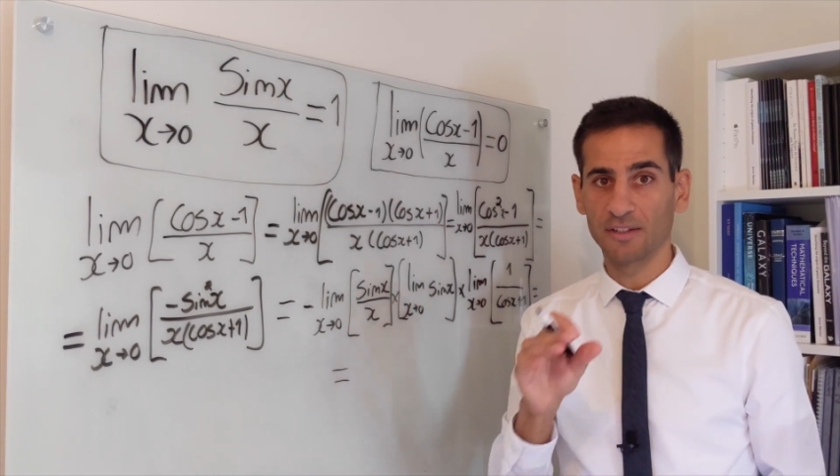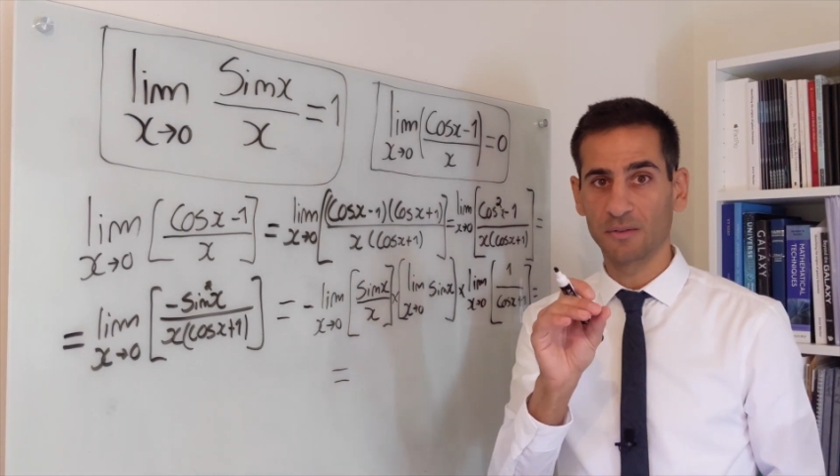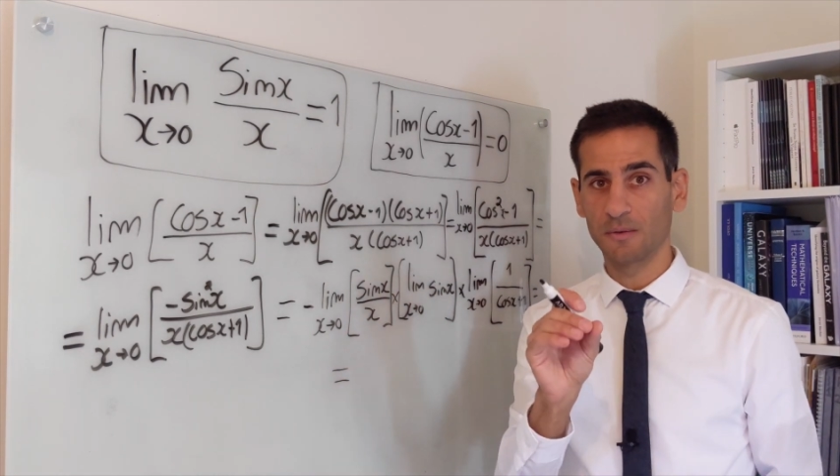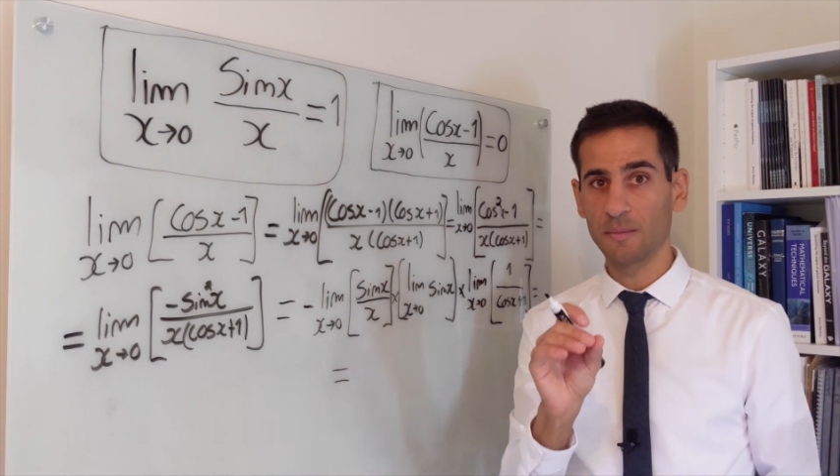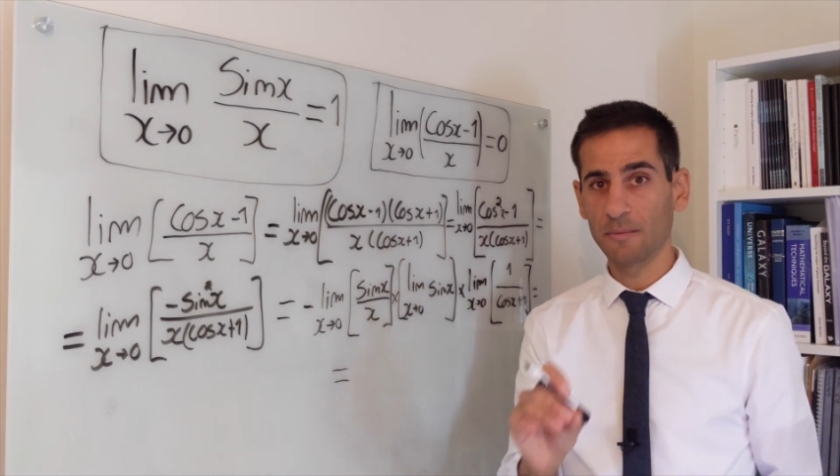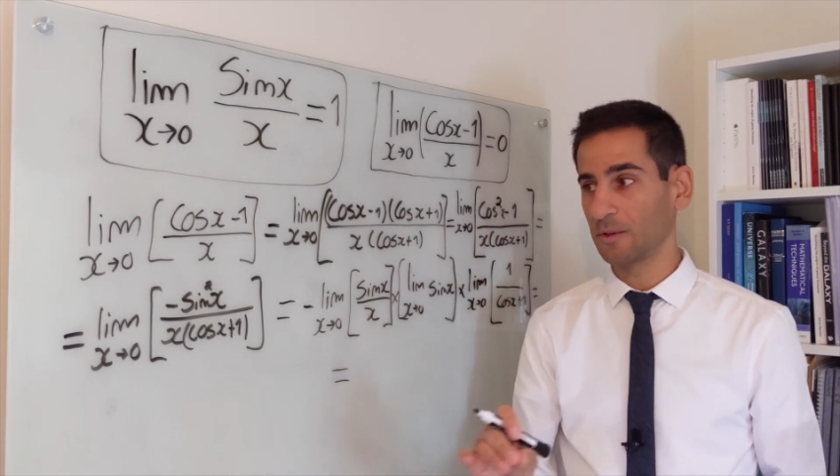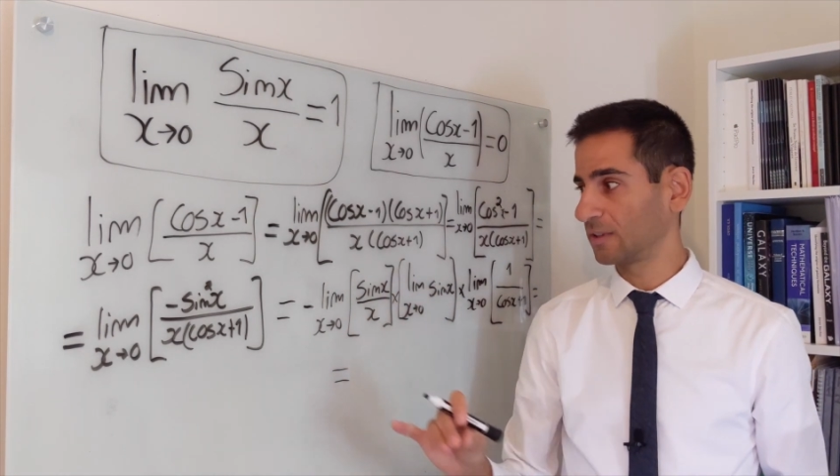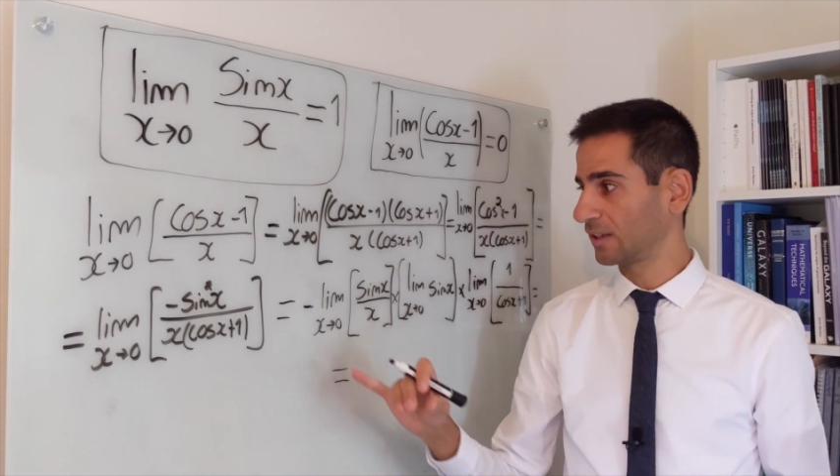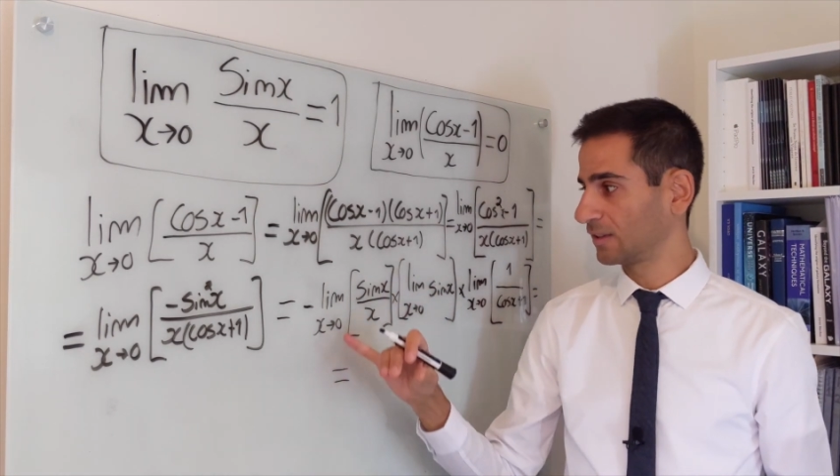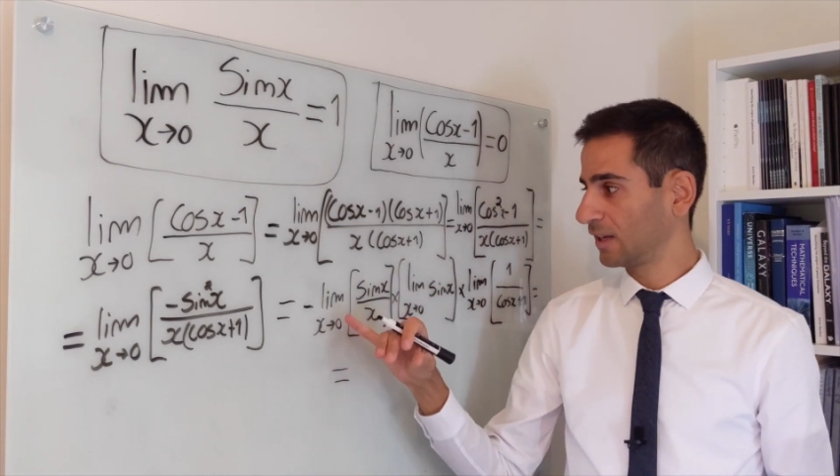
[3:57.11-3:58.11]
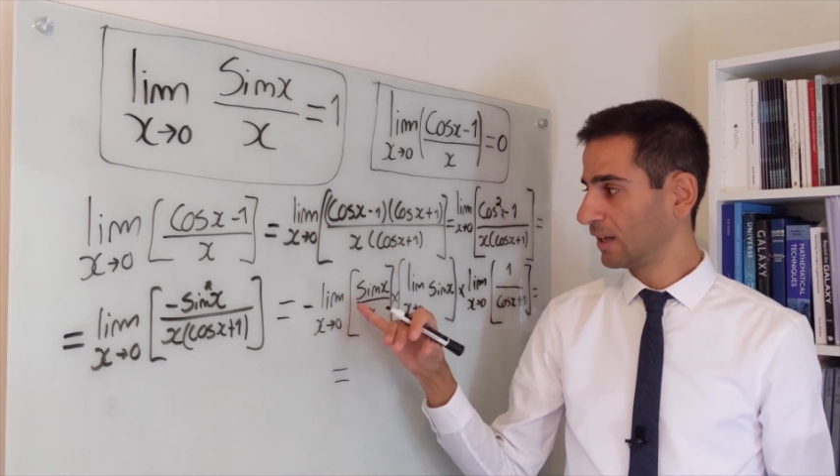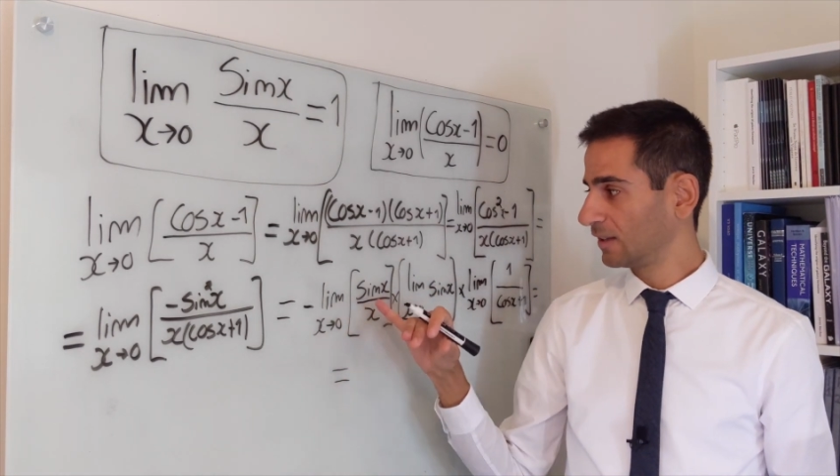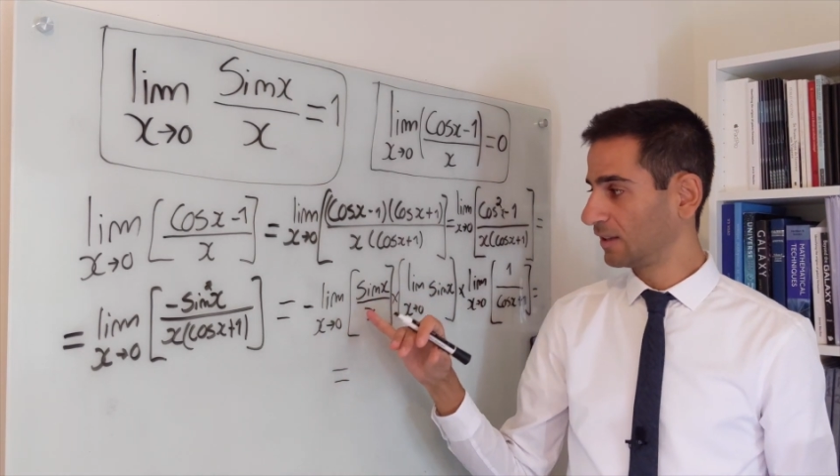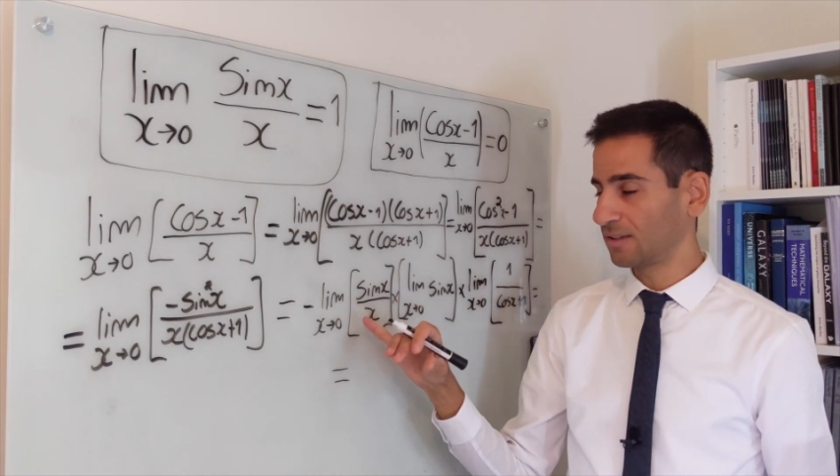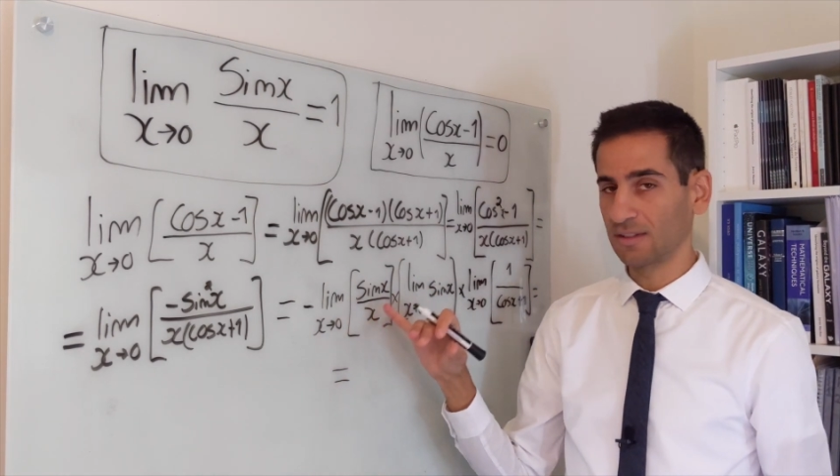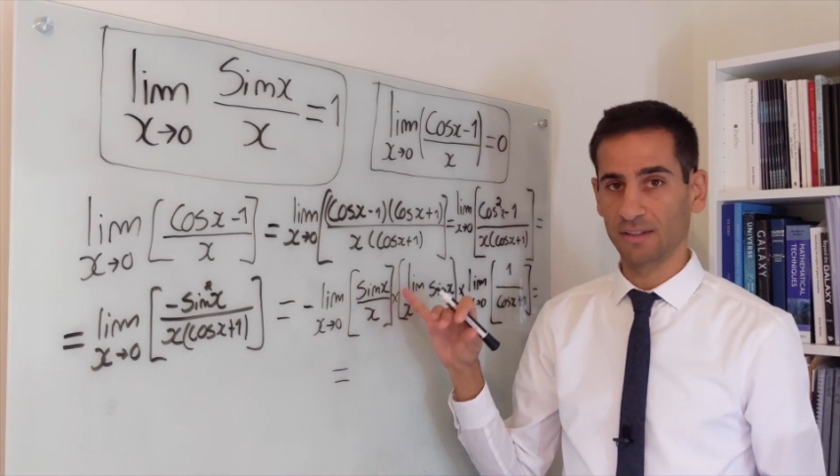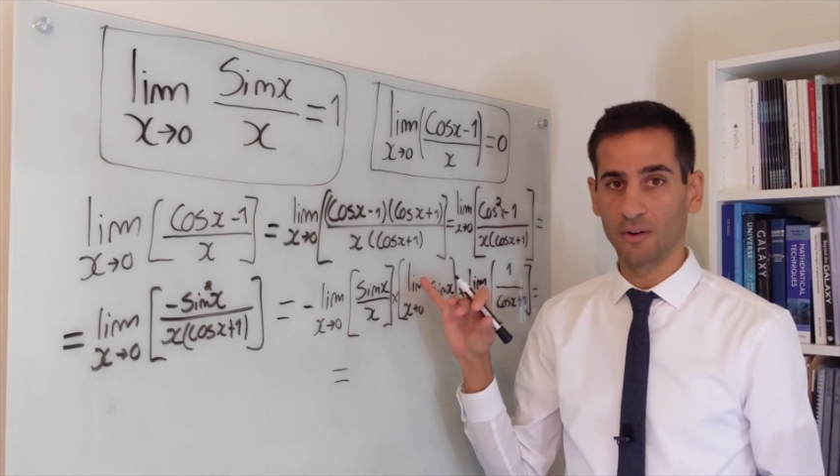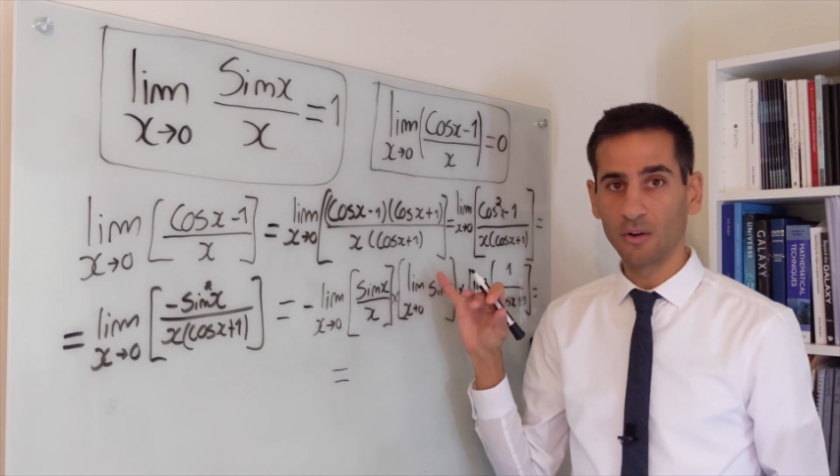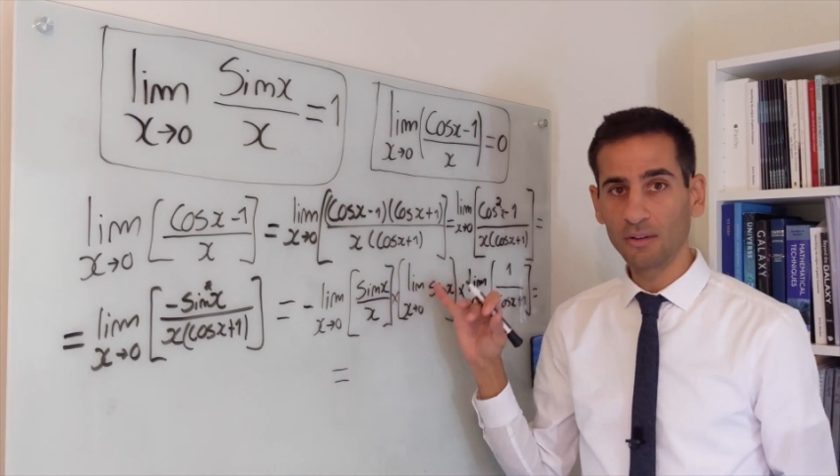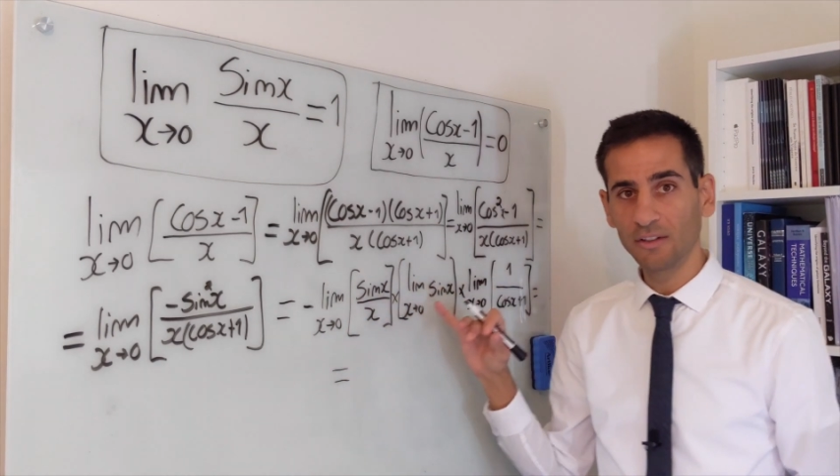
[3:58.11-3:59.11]
So remember that this is
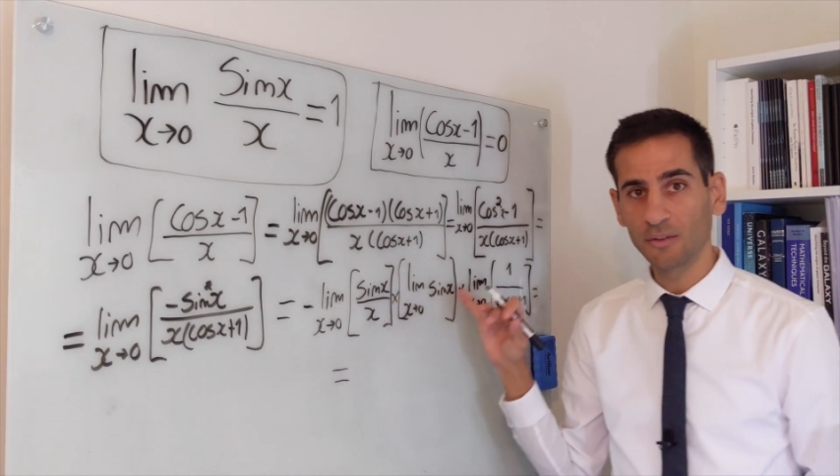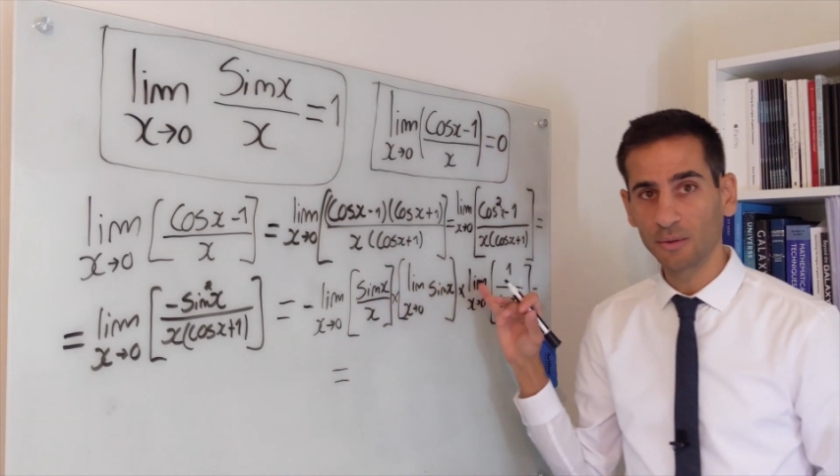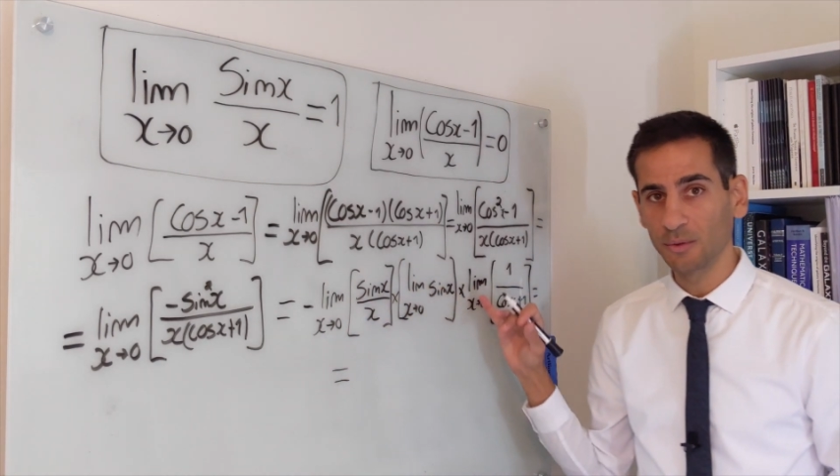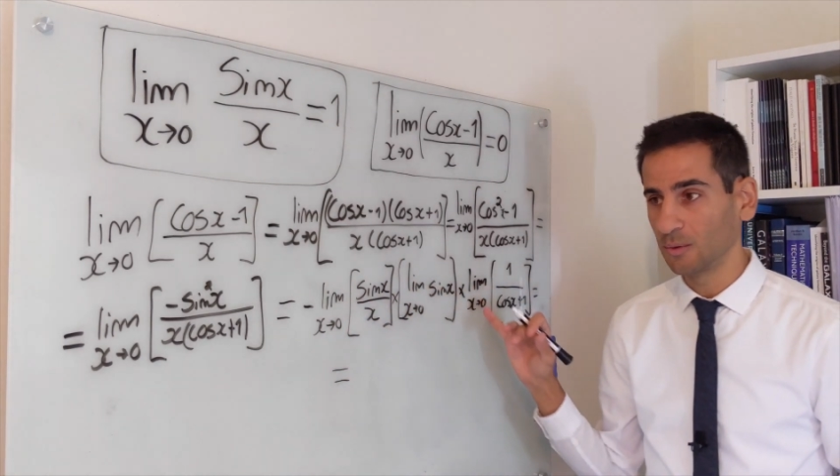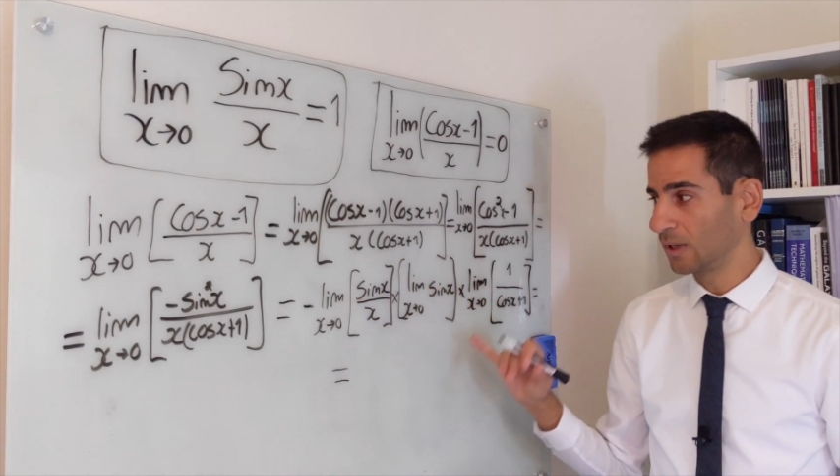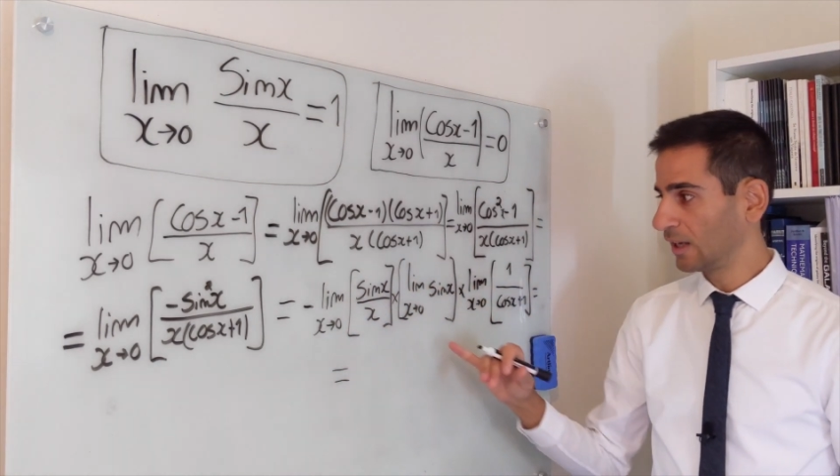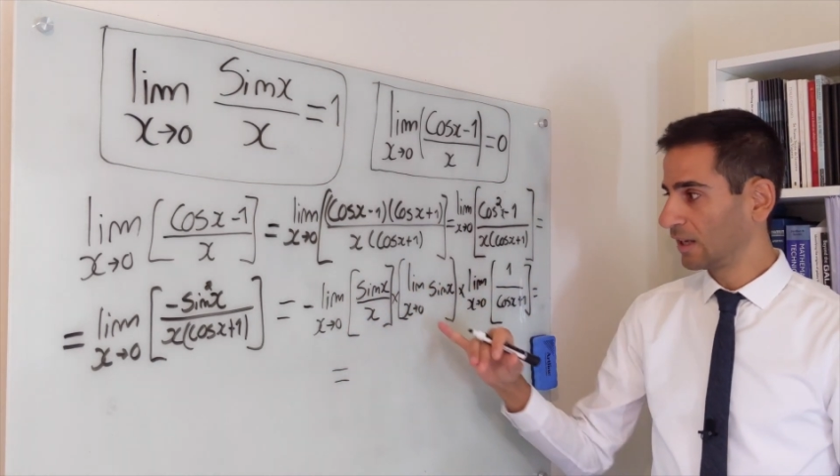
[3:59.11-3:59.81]
only true